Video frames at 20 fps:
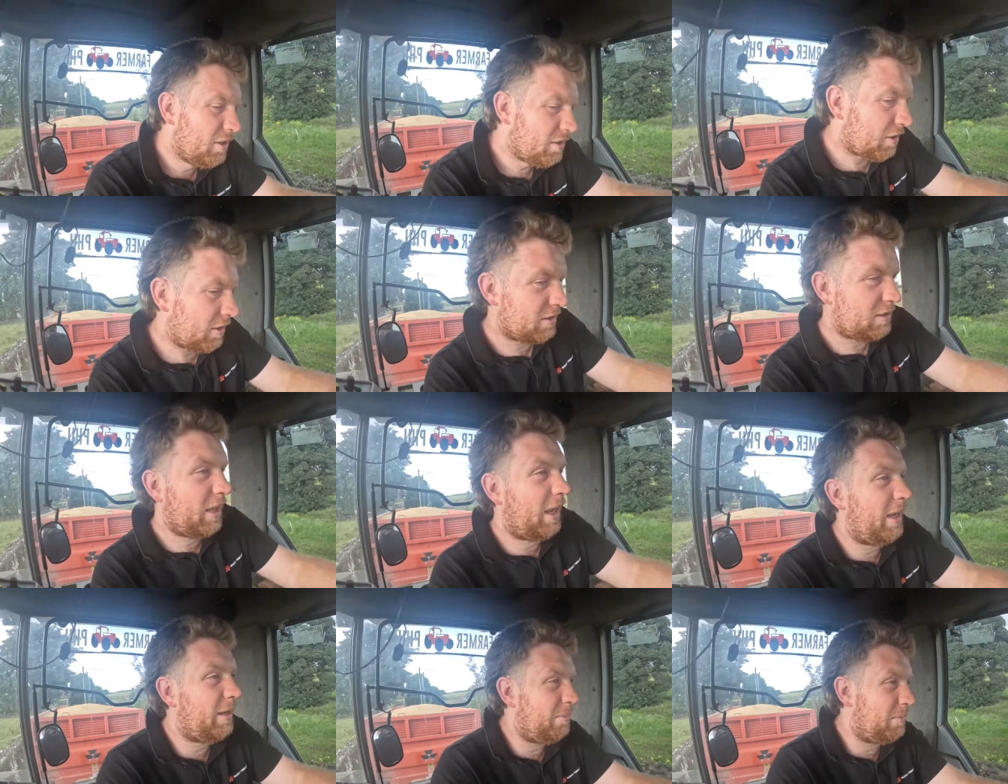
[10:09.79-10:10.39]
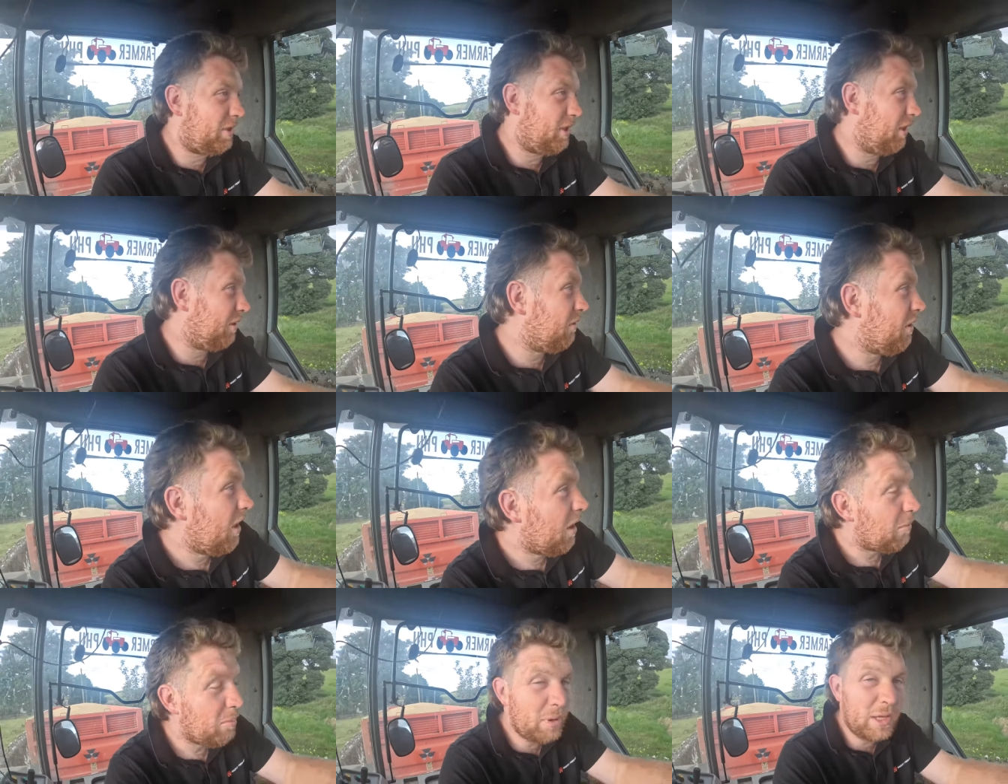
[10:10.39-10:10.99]
So it's time to
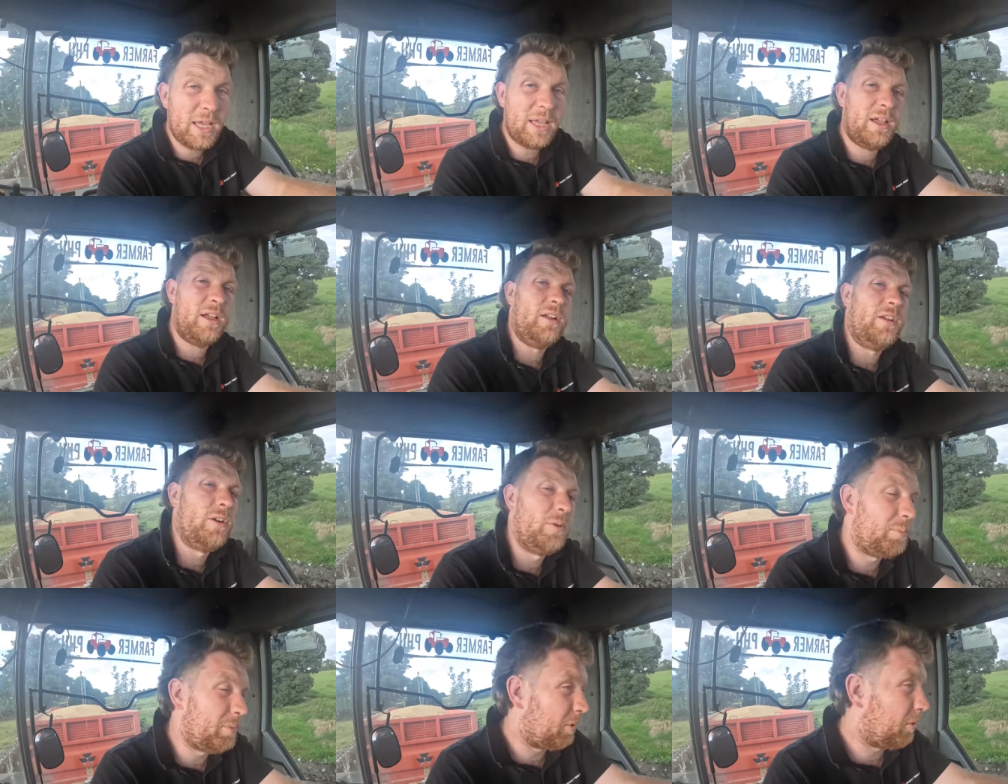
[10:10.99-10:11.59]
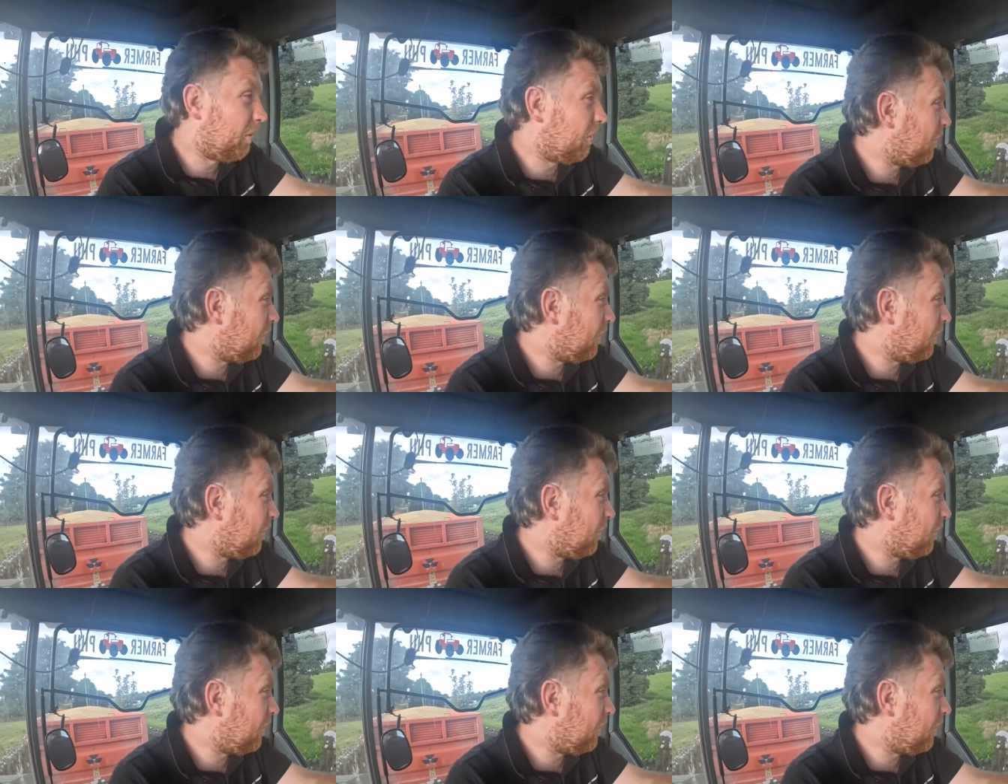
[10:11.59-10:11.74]
bay on up the